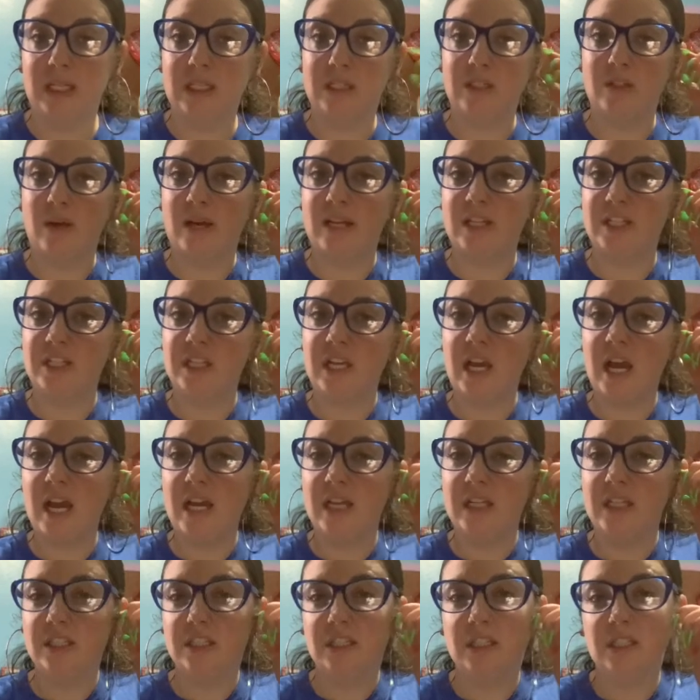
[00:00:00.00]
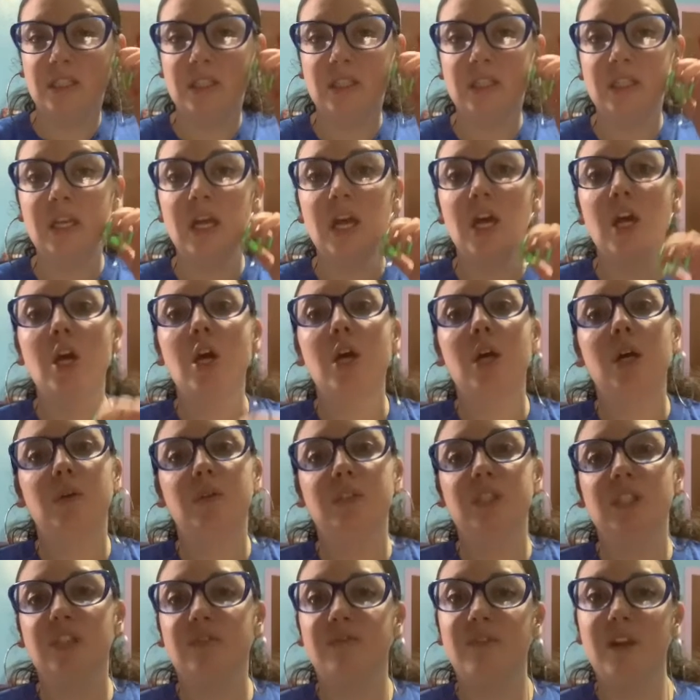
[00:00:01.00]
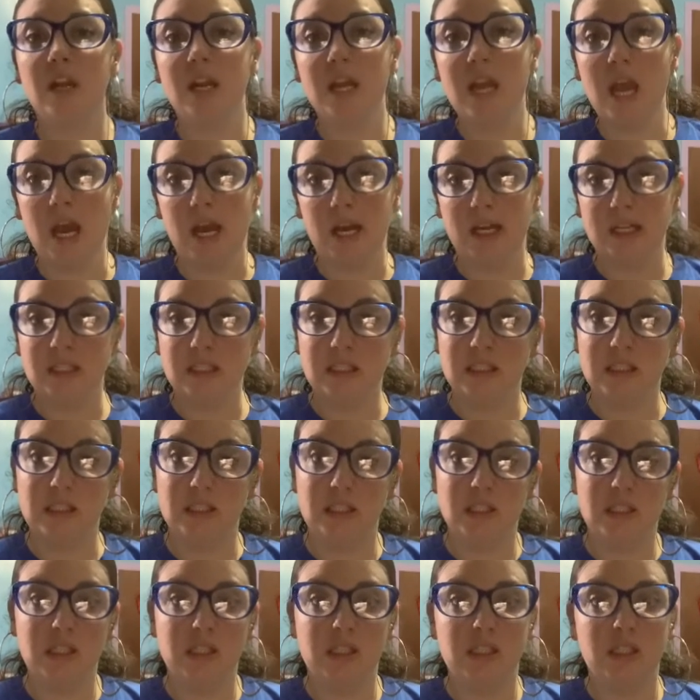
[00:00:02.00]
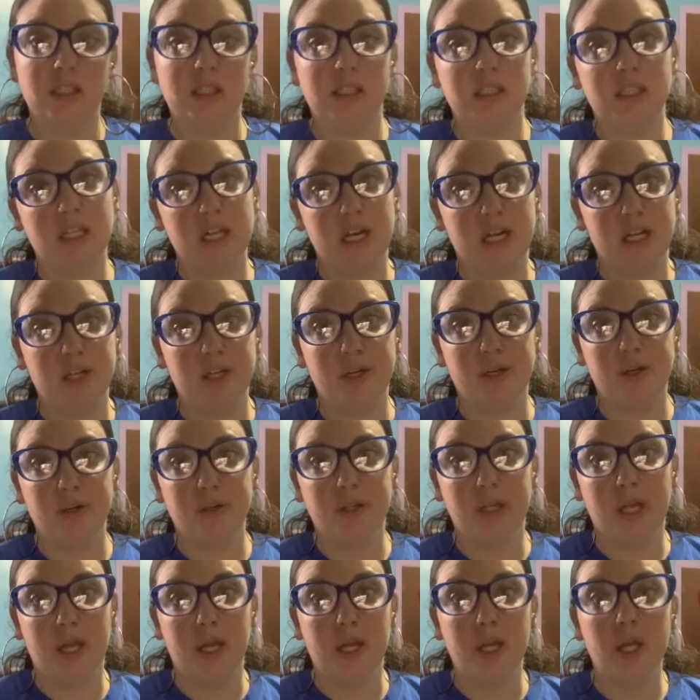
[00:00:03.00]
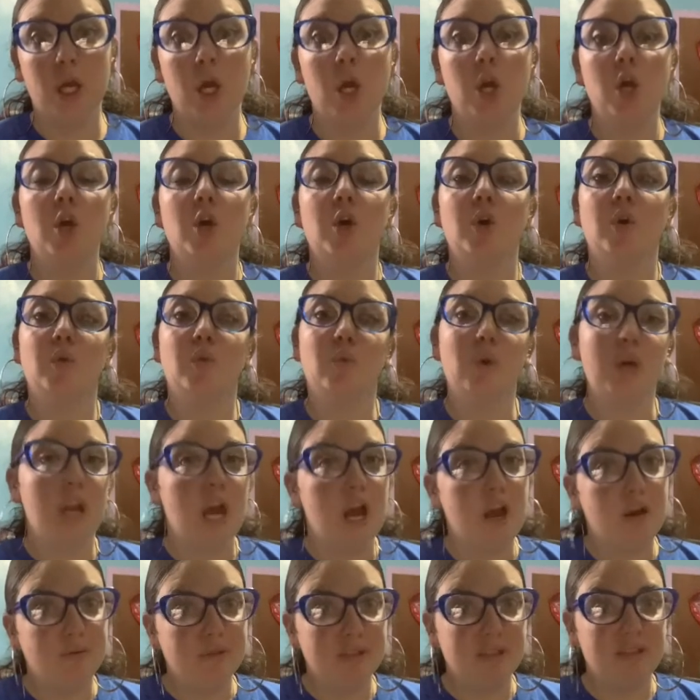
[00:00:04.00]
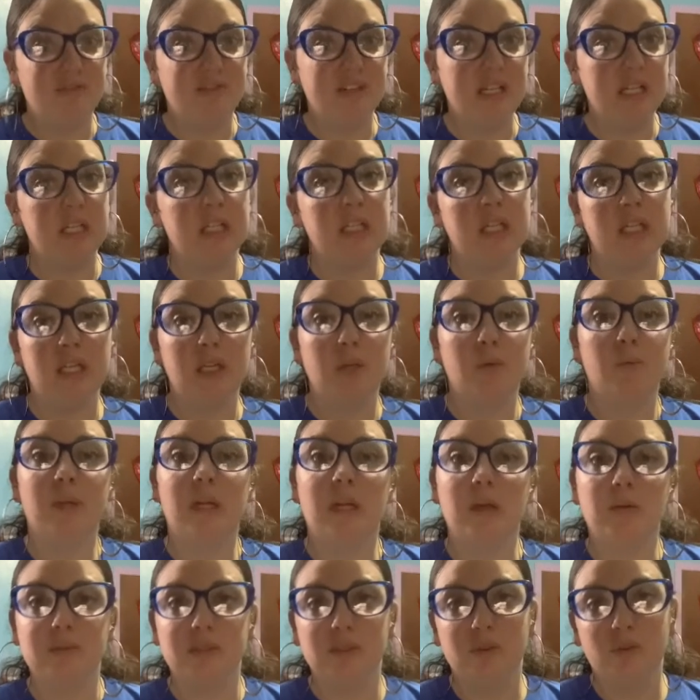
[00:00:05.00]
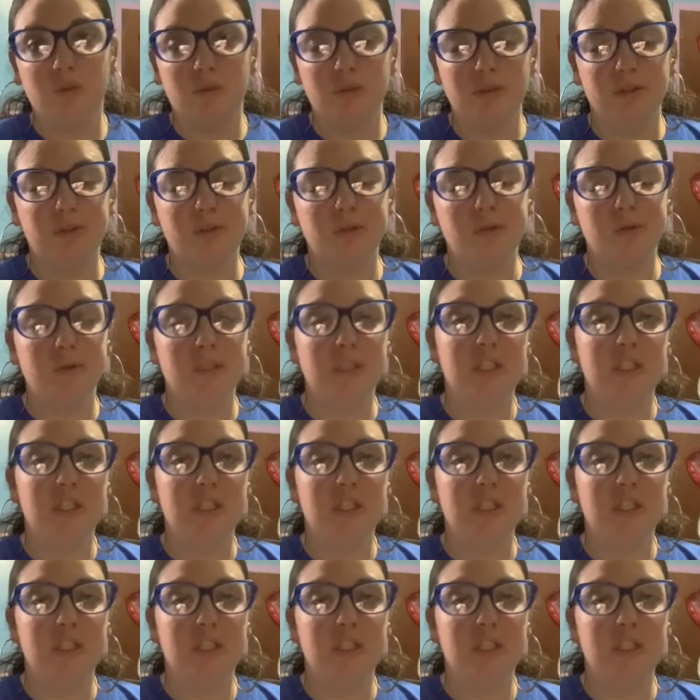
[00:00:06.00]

And so I just kind of just was just very honest and just let y'all know like what I was feeling and what I was going through.